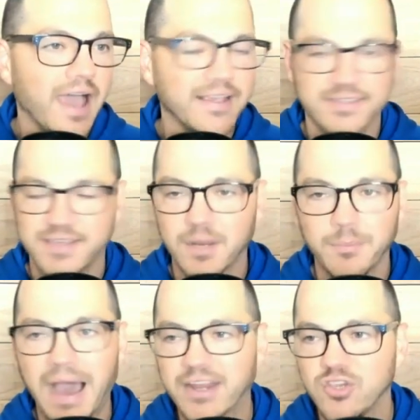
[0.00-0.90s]
he's going to
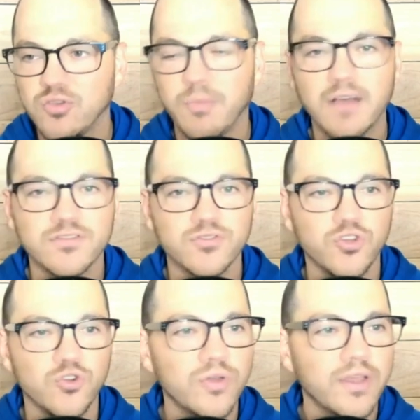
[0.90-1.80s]
body you, muscle
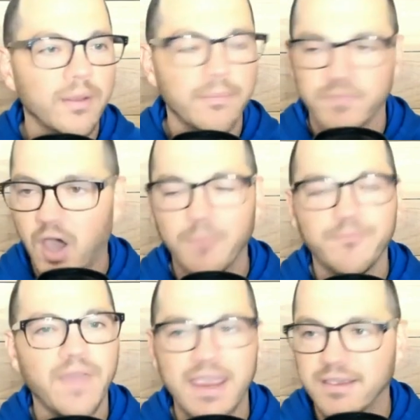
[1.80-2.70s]
you, up
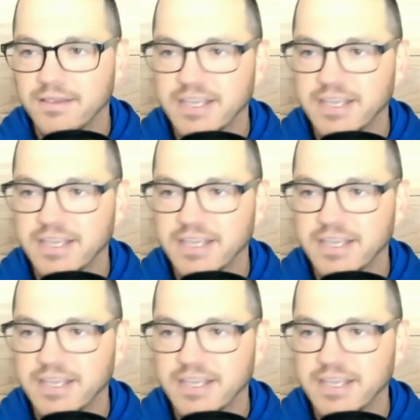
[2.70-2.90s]
fake,